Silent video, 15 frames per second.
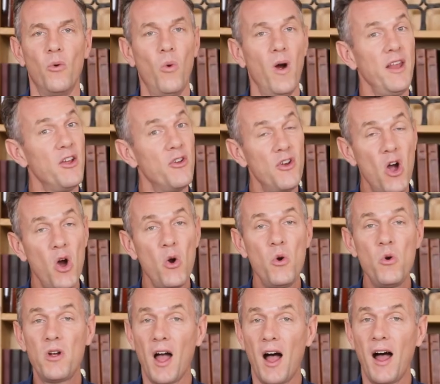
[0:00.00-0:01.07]
When you know
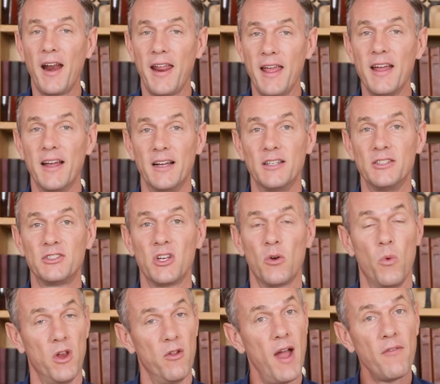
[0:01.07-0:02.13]
who God is,
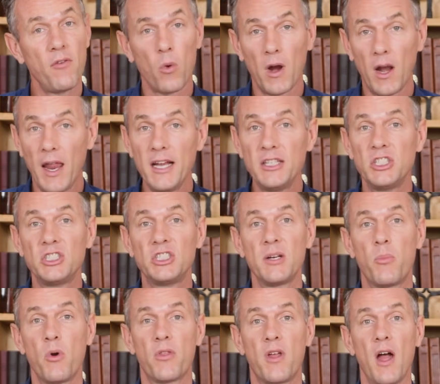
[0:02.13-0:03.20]
when you have a
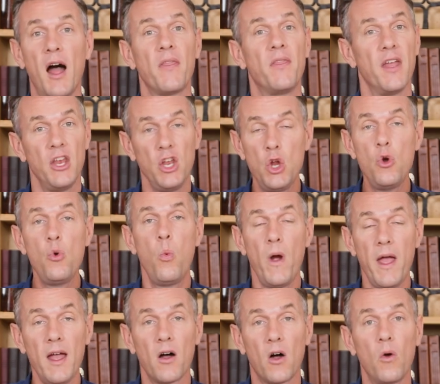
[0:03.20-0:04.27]
relationship with God, then you
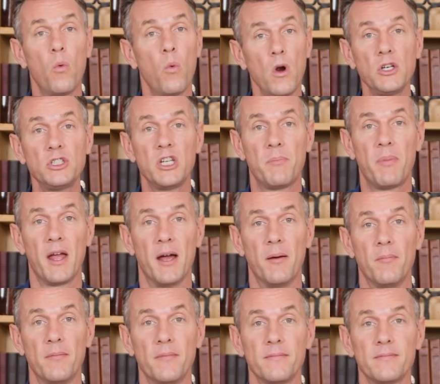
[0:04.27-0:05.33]
will worship
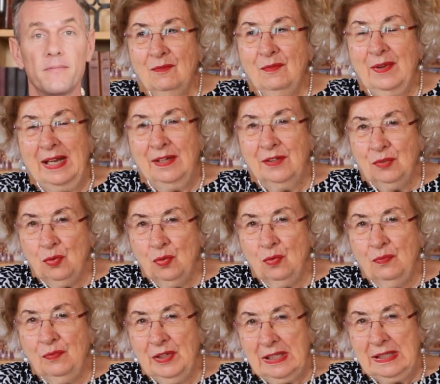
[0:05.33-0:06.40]
him. Wenn
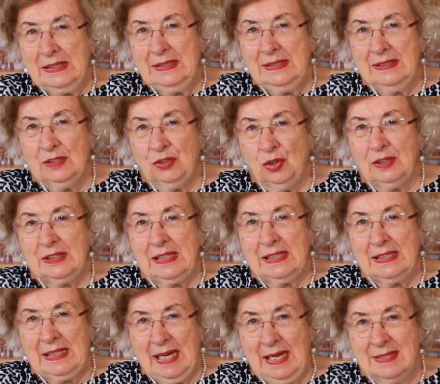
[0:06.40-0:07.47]
du wirklich Gott
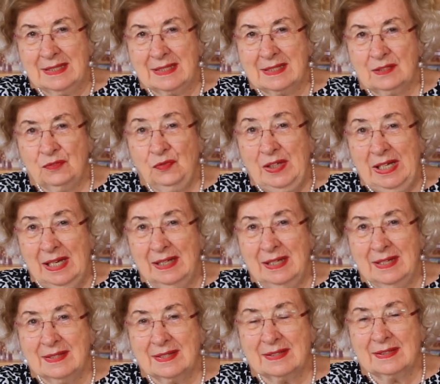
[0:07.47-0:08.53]
erkennst, wie
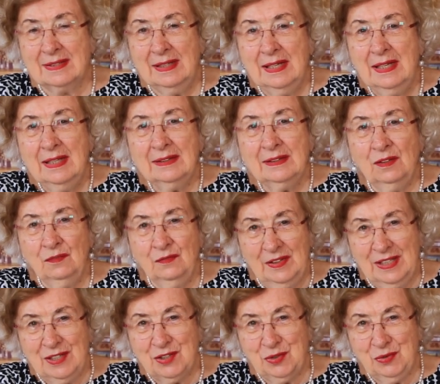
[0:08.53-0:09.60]
ist, dann
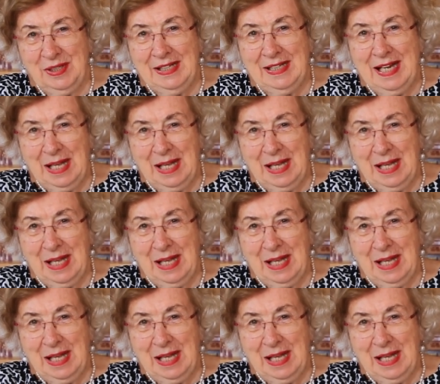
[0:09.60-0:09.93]
willst du ihn